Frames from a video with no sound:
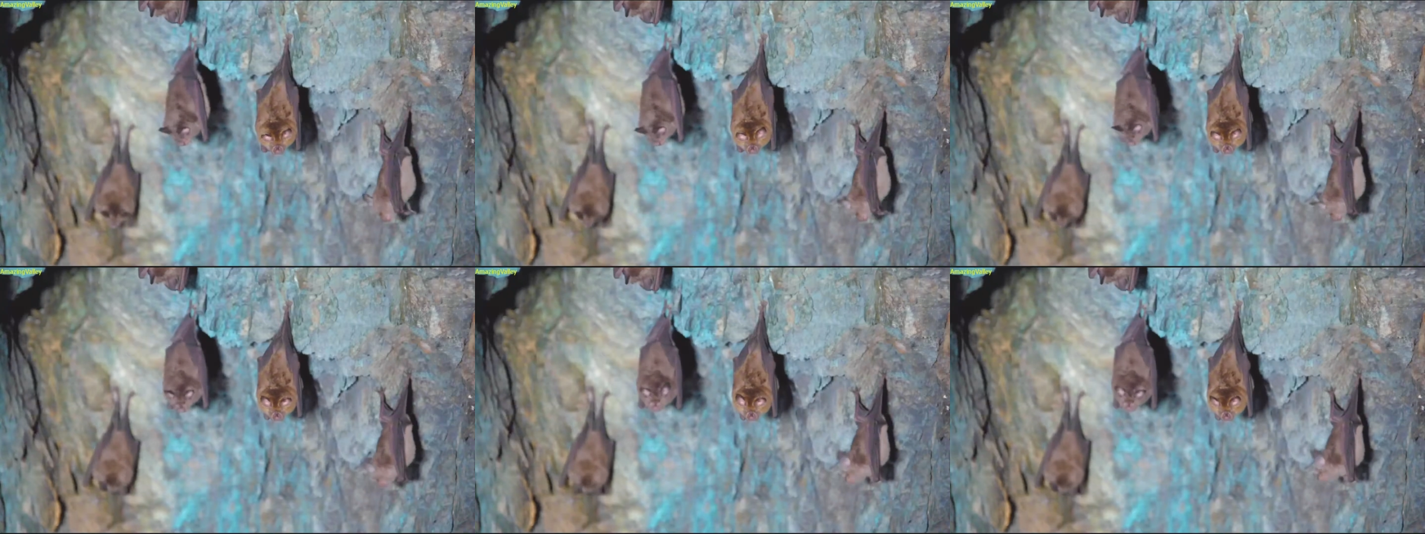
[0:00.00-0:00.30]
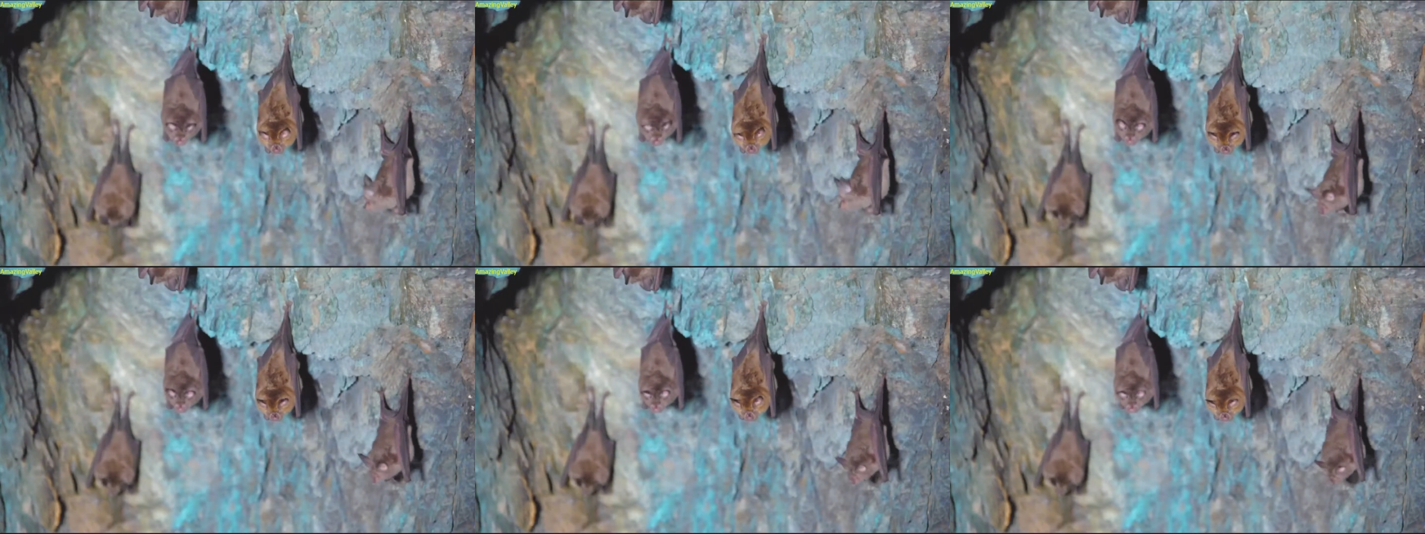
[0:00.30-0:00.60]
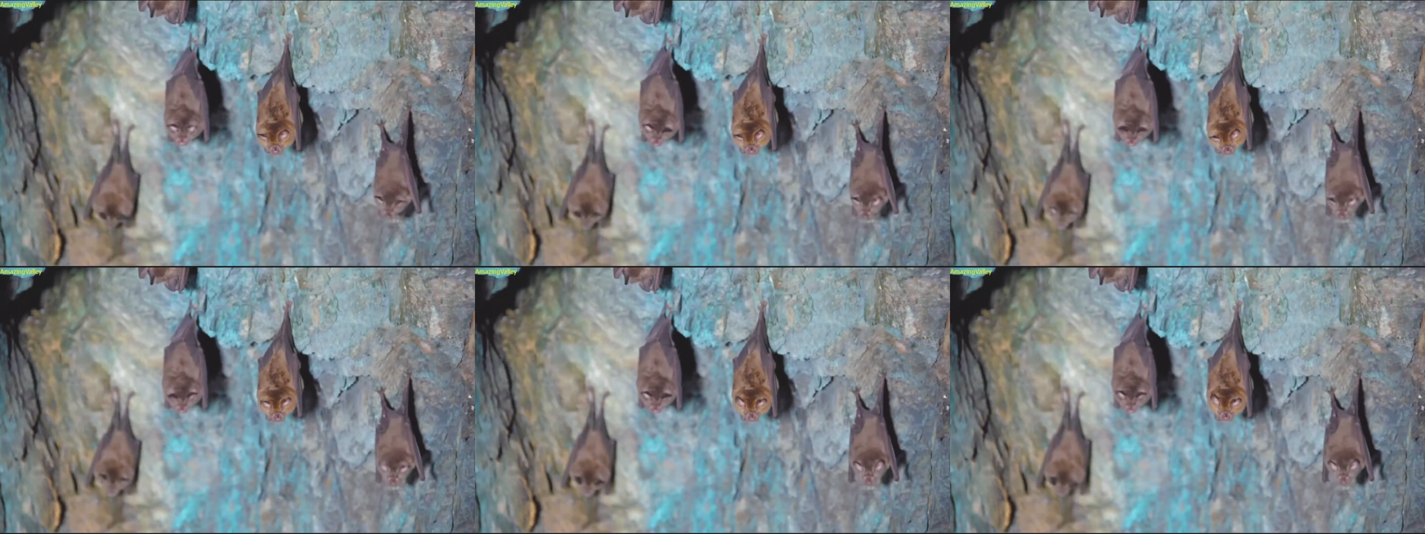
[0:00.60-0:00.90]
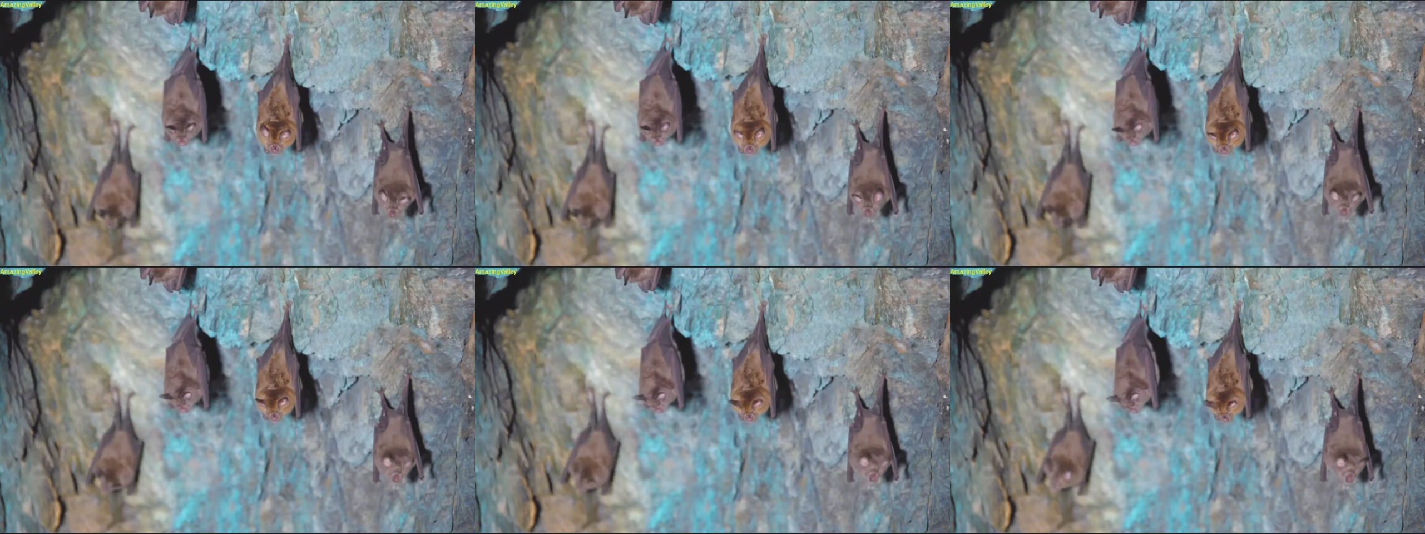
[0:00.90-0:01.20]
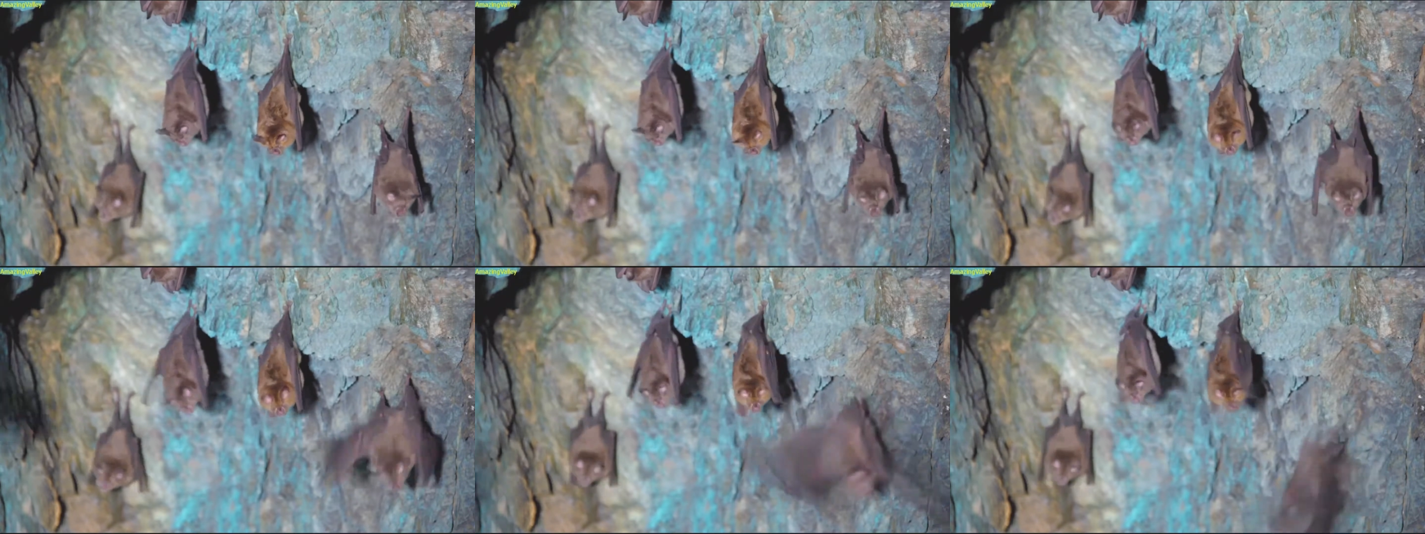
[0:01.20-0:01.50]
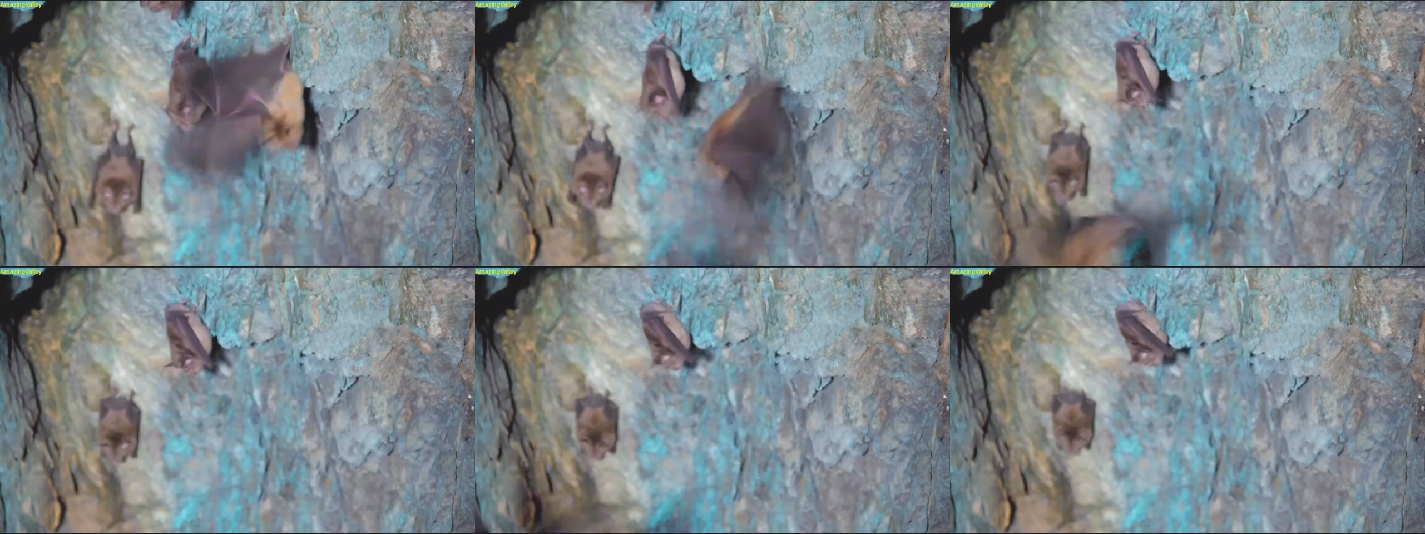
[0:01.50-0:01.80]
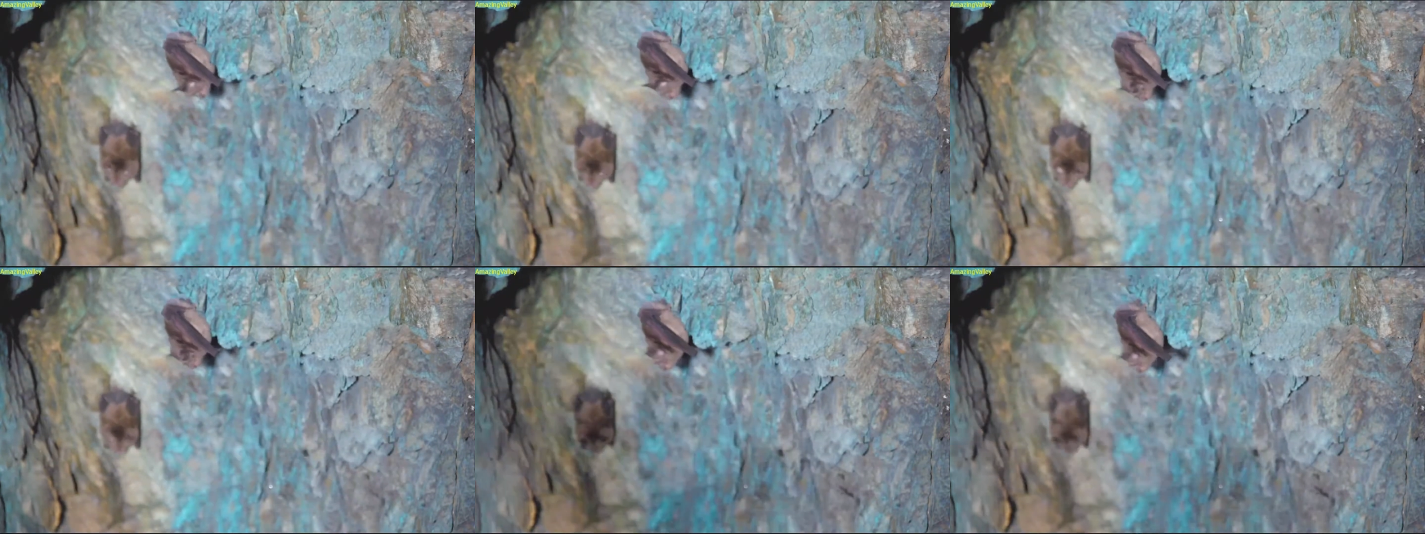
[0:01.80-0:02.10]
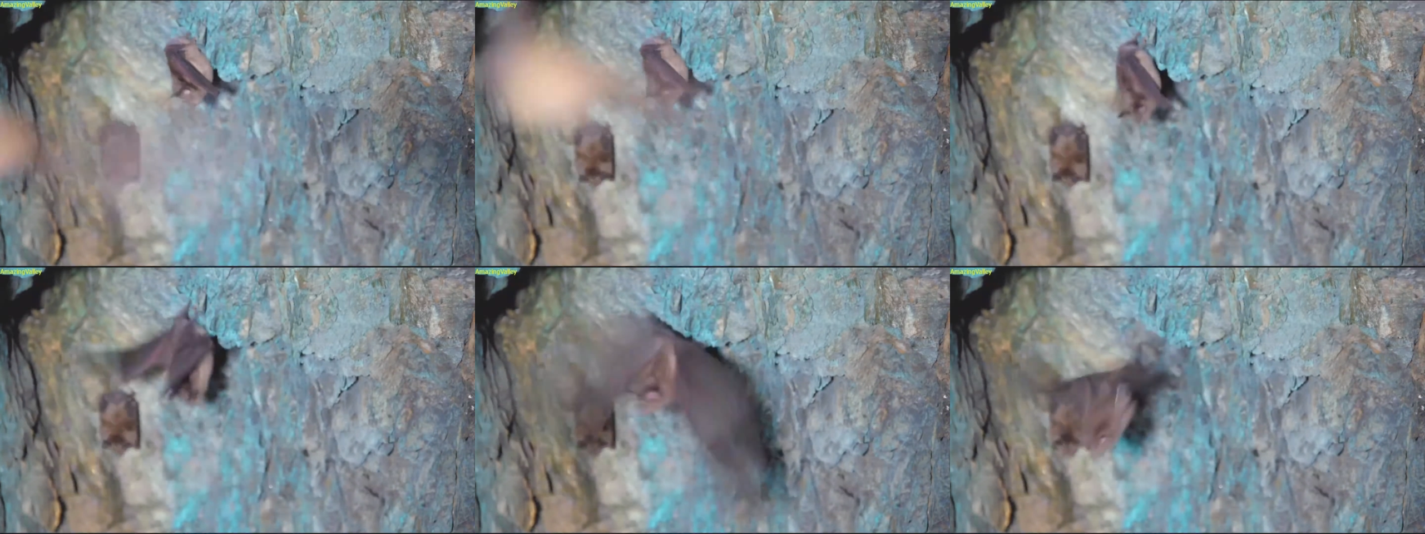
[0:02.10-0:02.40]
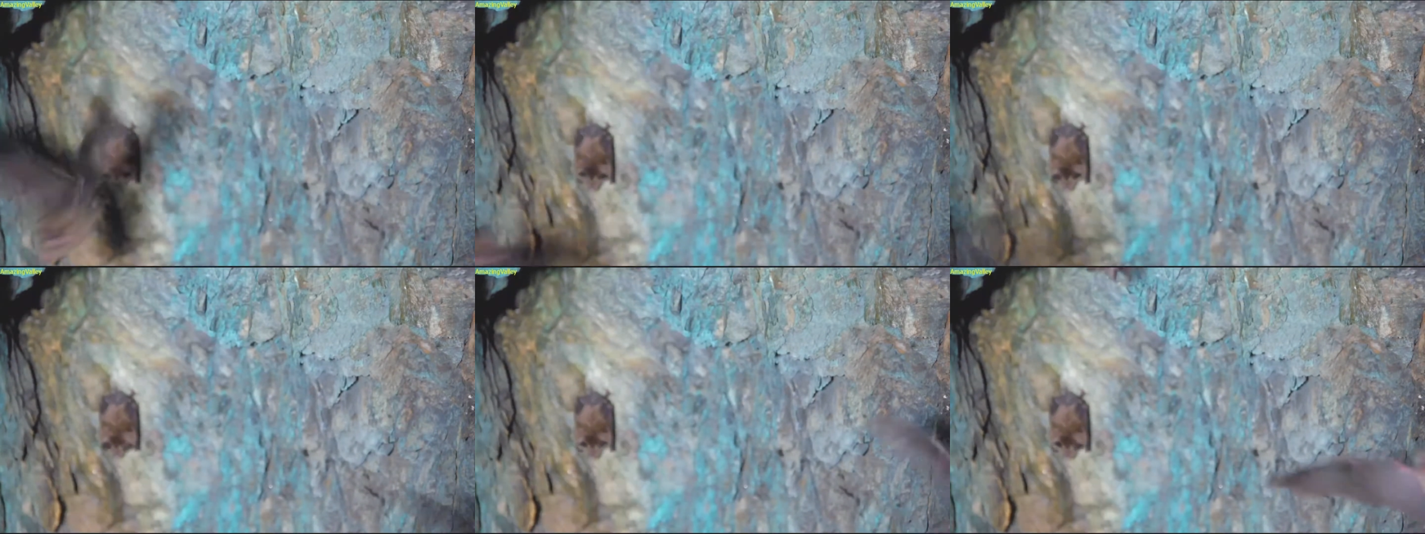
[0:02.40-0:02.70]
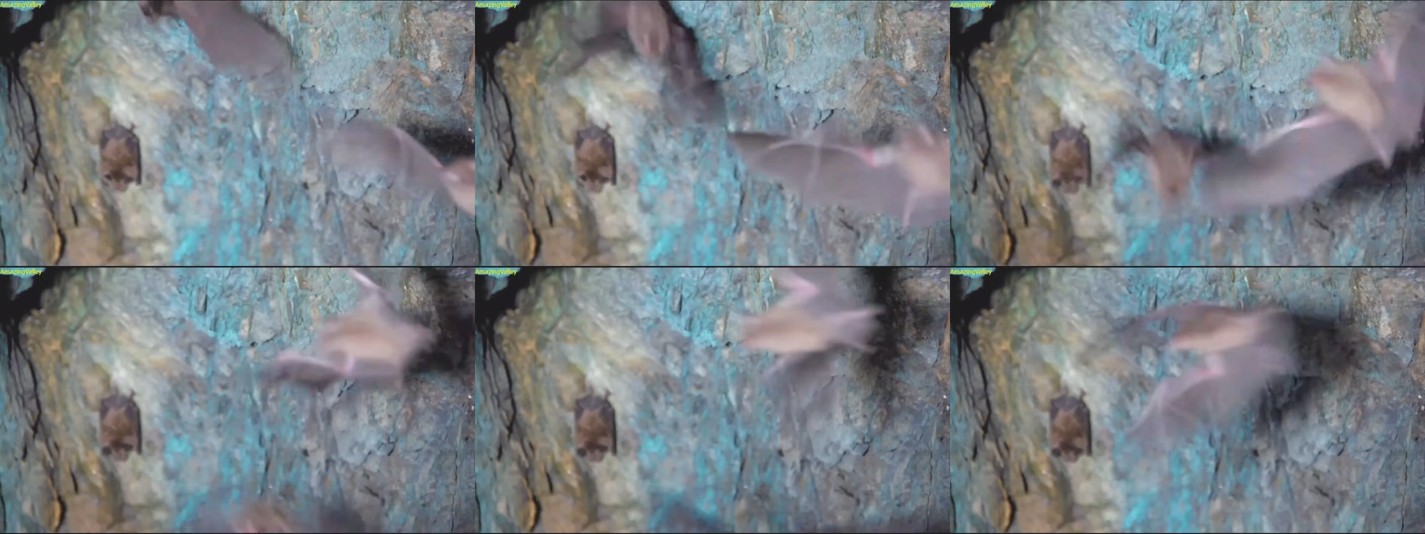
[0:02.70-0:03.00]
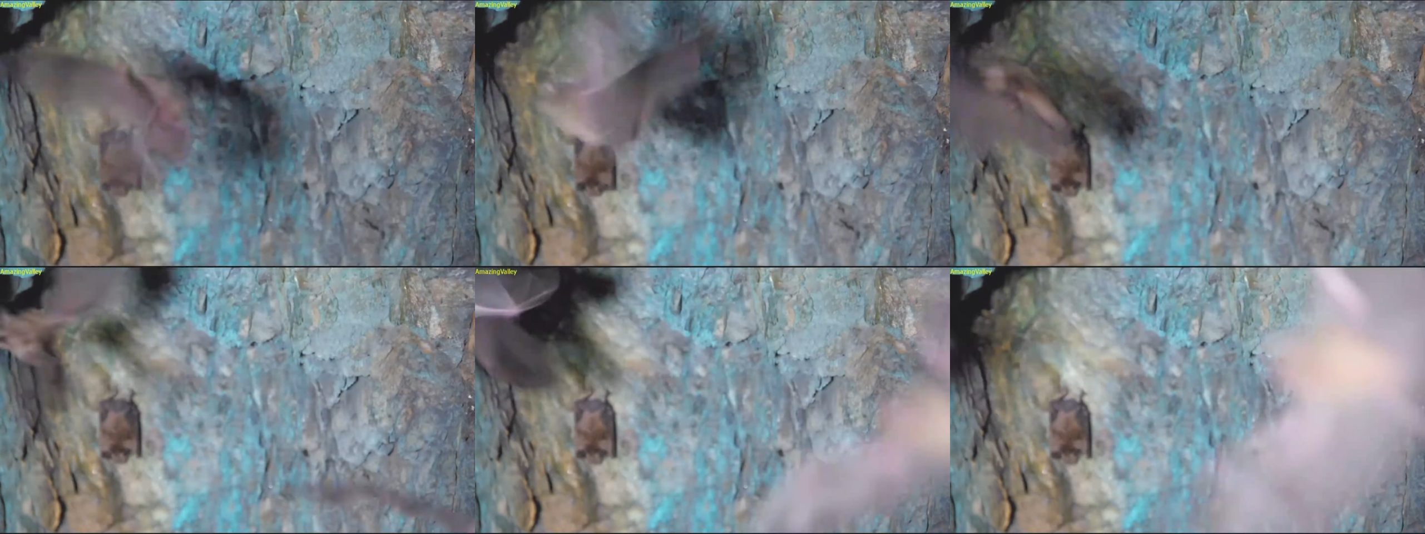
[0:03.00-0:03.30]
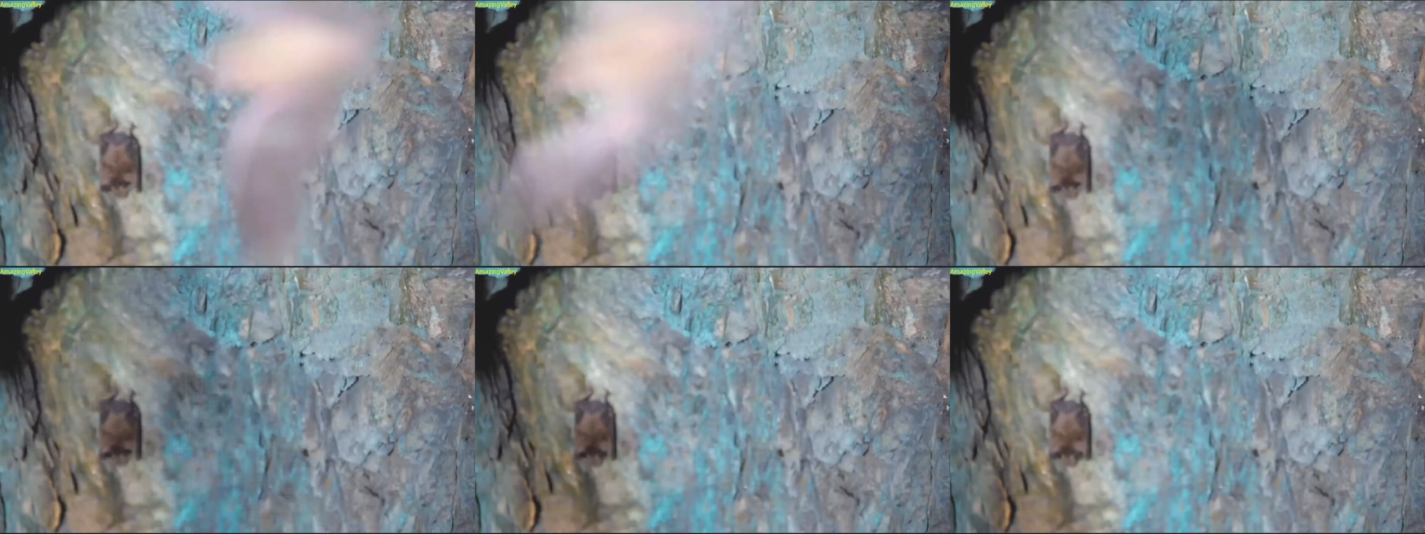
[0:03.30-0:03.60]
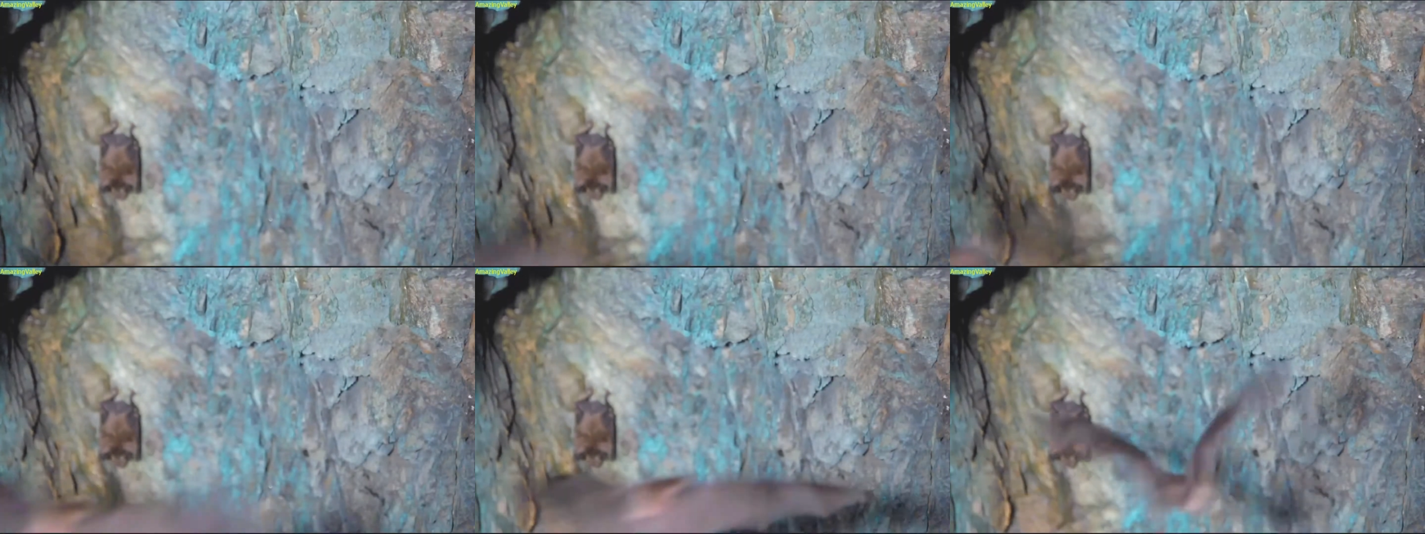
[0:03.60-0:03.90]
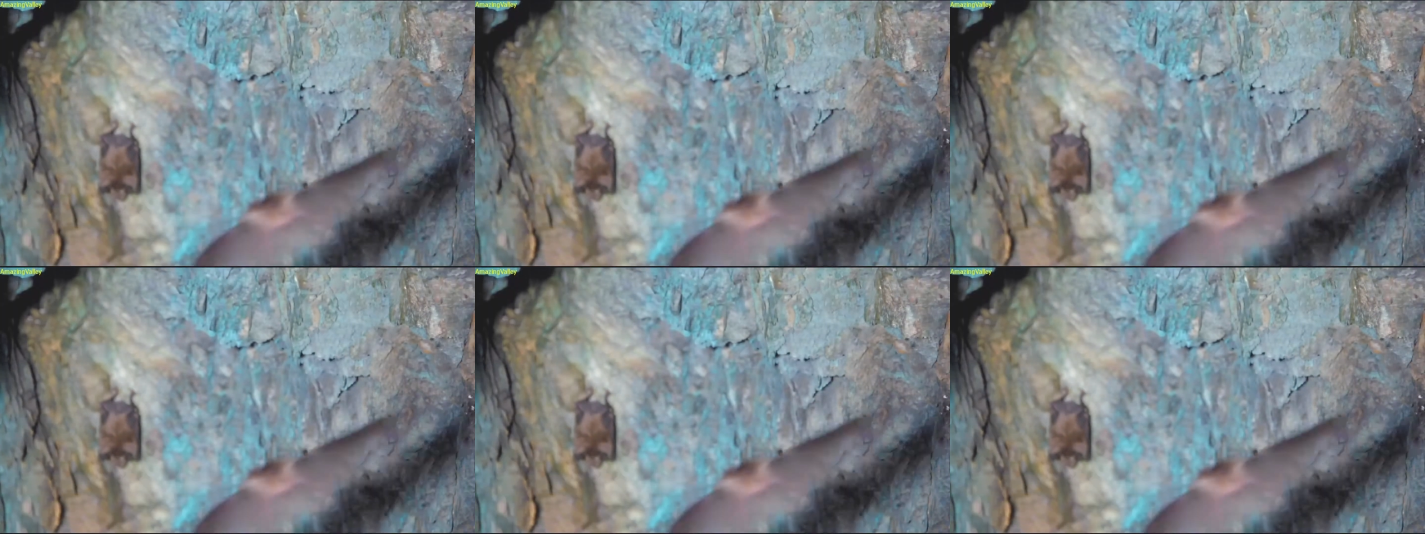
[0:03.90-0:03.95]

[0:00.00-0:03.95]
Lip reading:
No face is visible, so there are no lips to read.